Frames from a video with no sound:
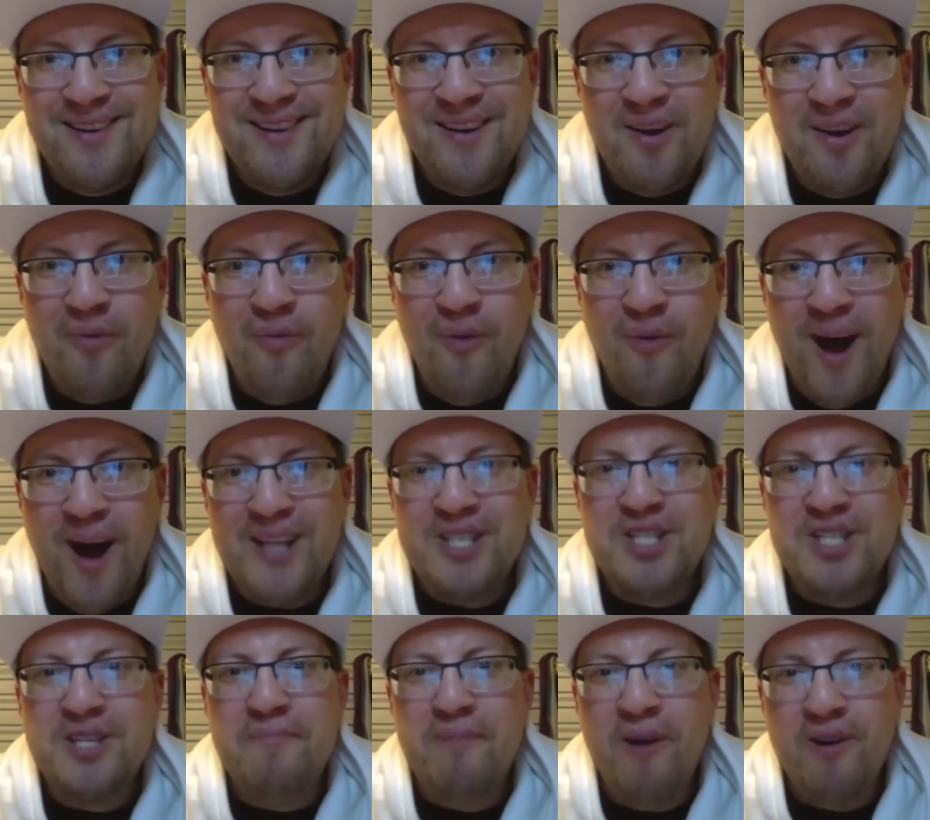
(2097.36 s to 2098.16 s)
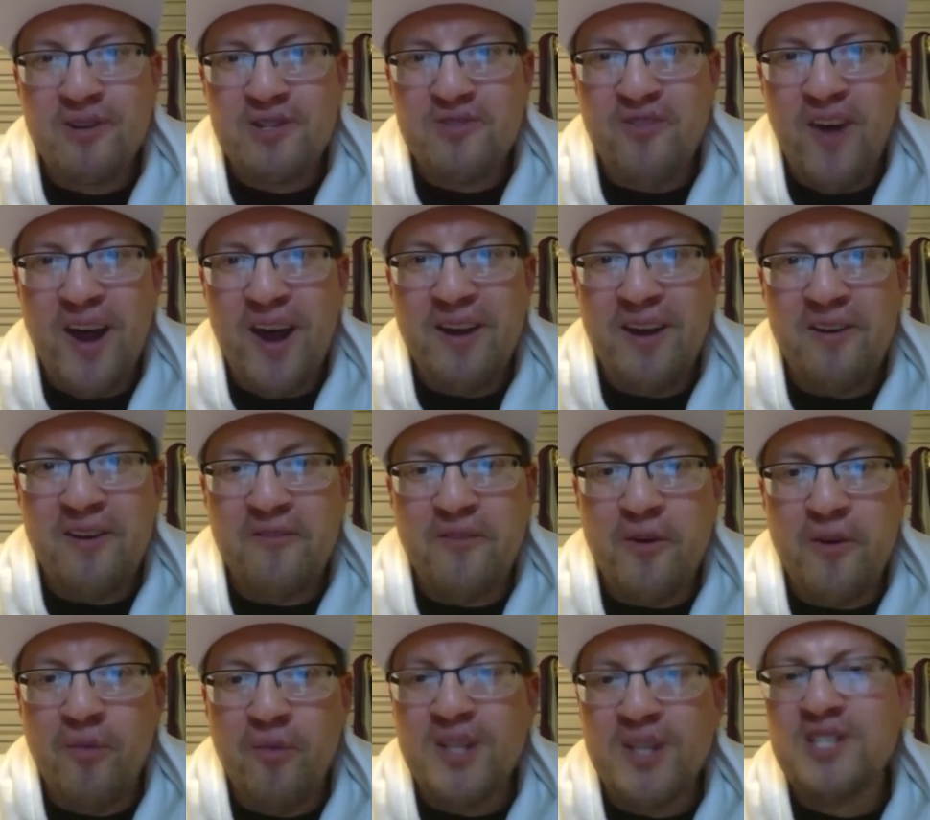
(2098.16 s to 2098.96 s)
Watch the post-fight
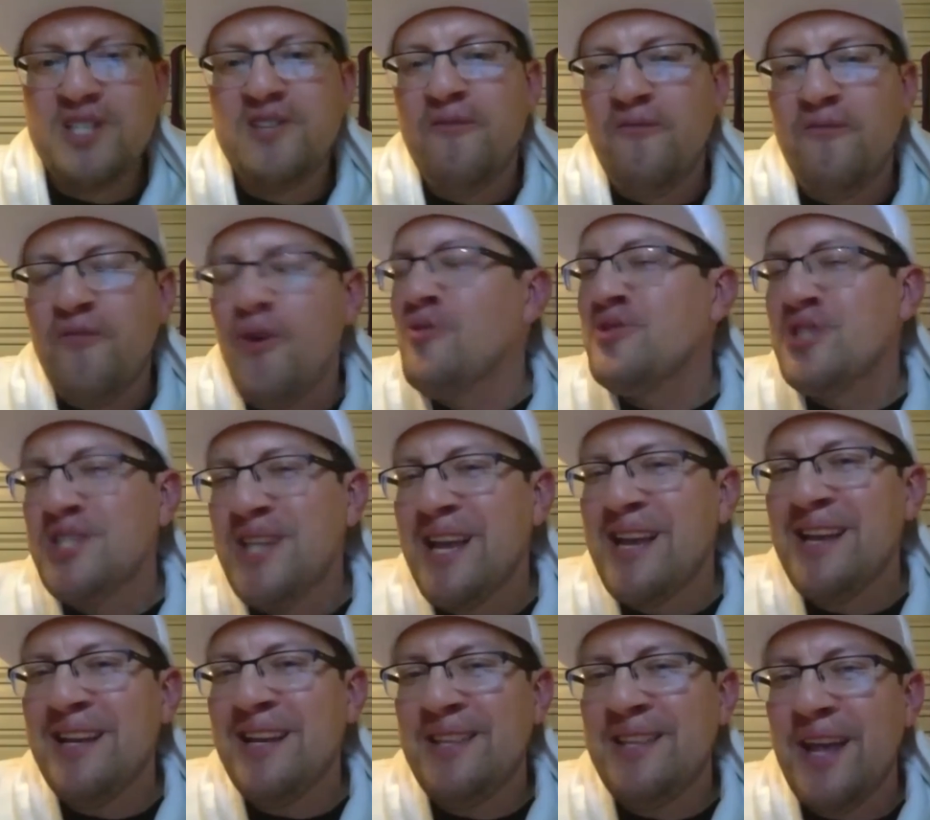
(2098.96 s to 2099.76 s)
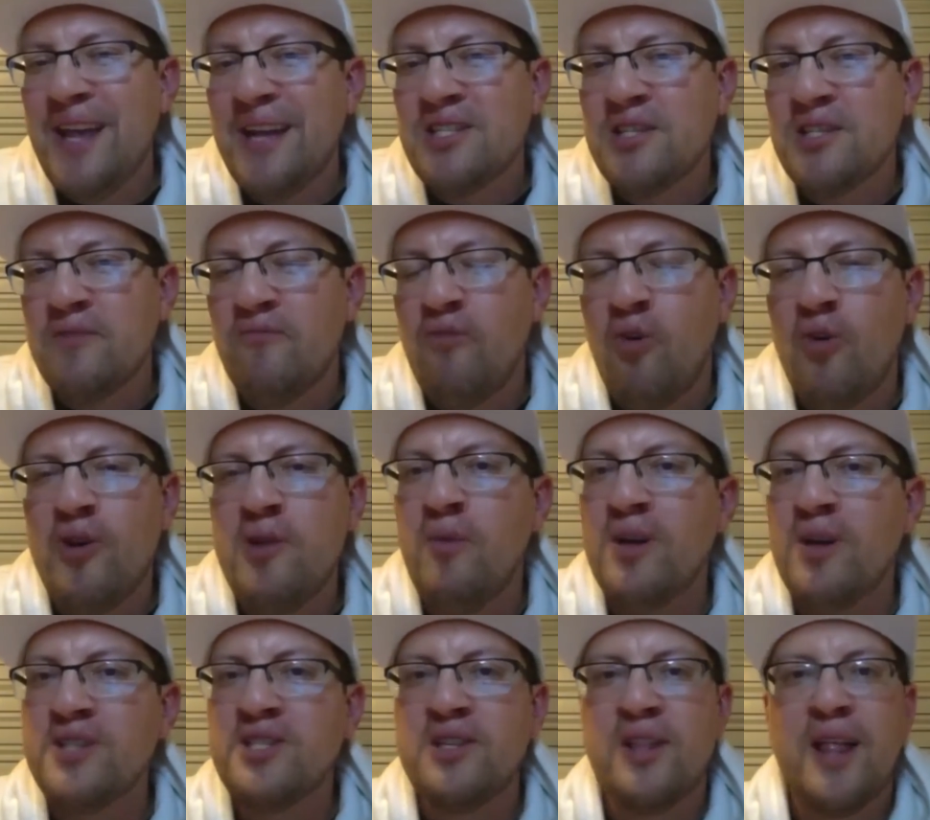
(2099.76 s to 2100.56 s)
interview. What's the first thing he thanks him for? He
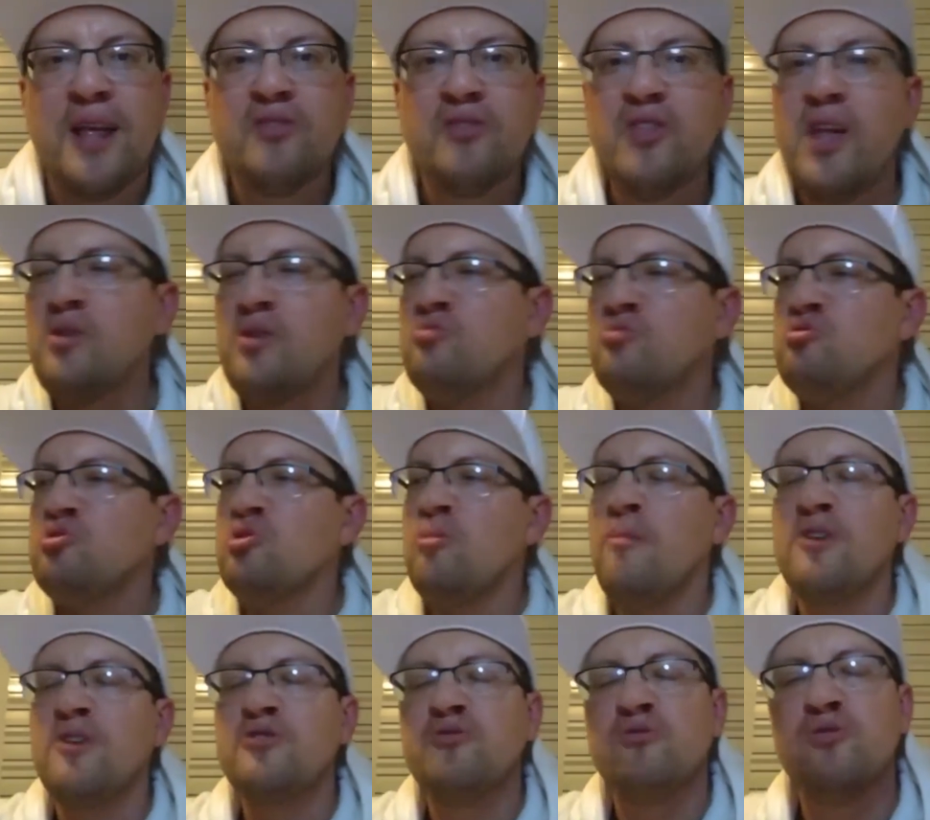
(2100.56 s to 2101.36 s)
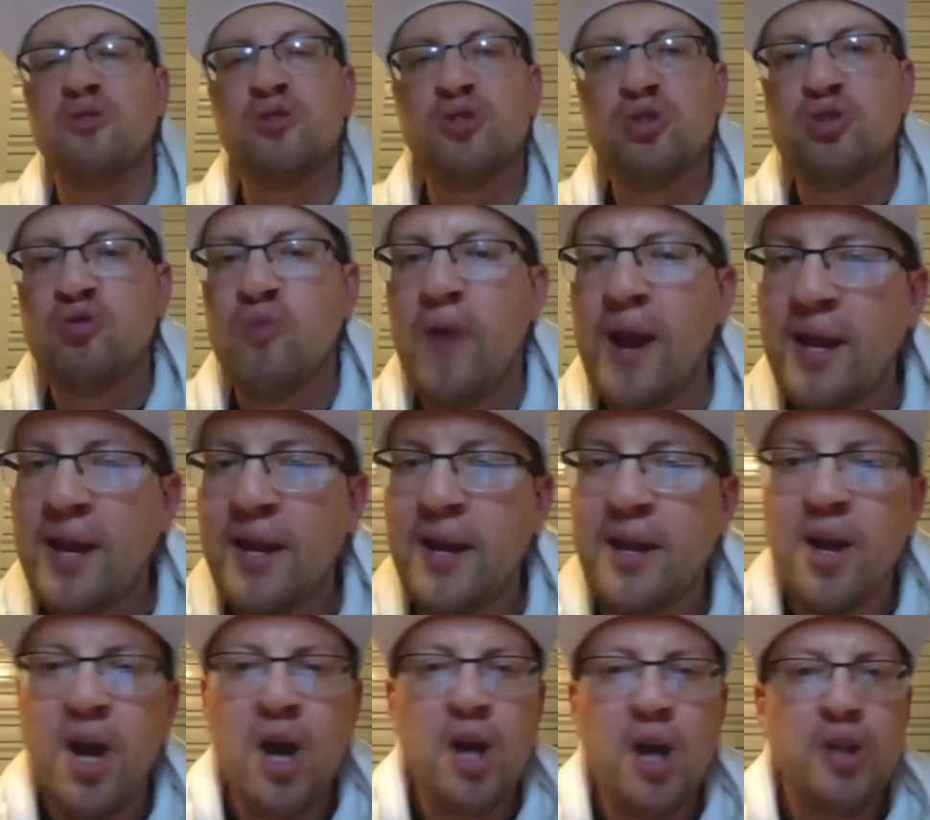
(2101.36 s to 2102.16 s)
wasn't like, thank you so much for the
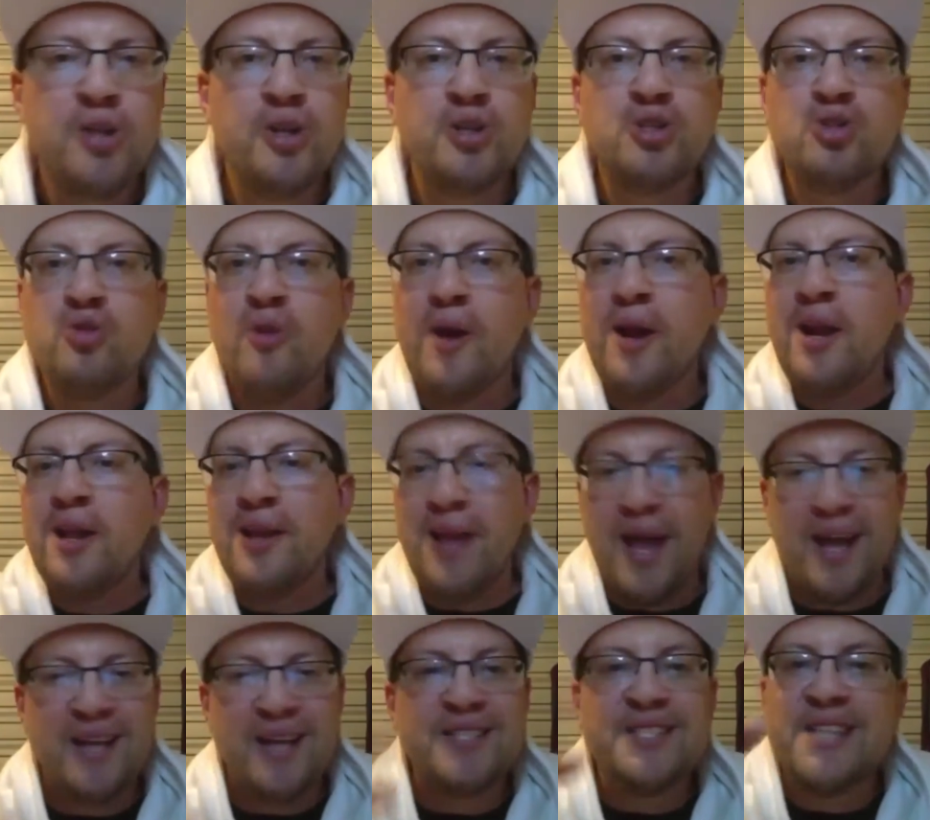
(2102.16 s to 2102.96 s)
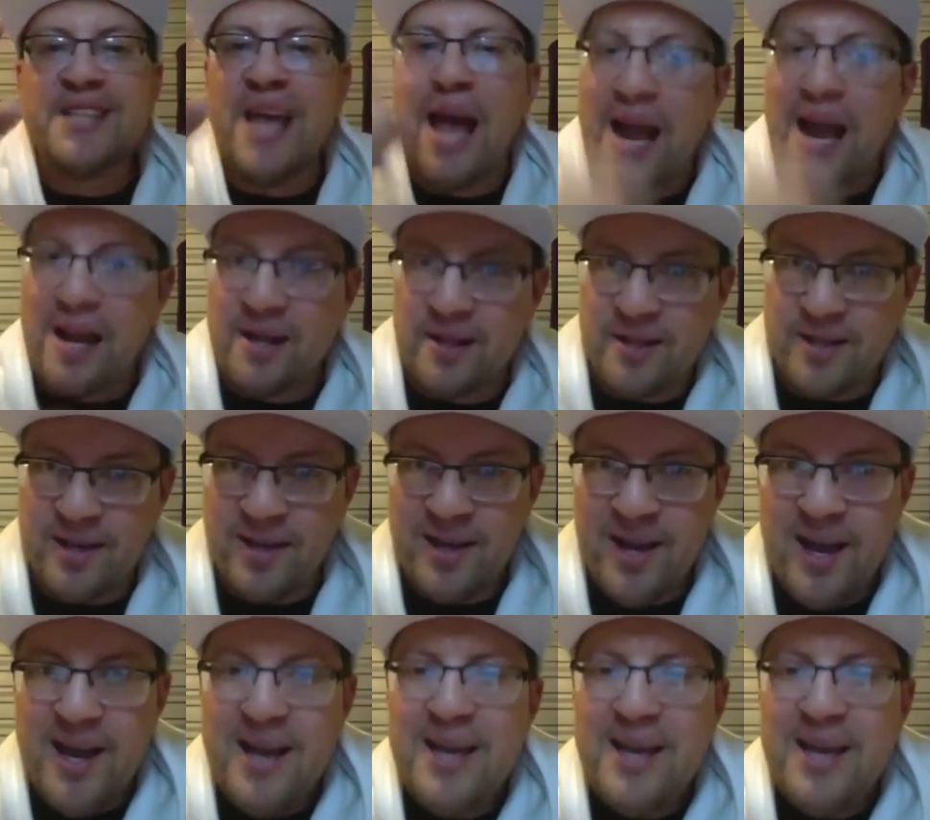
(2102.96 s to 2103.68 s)
training. The training, exactly.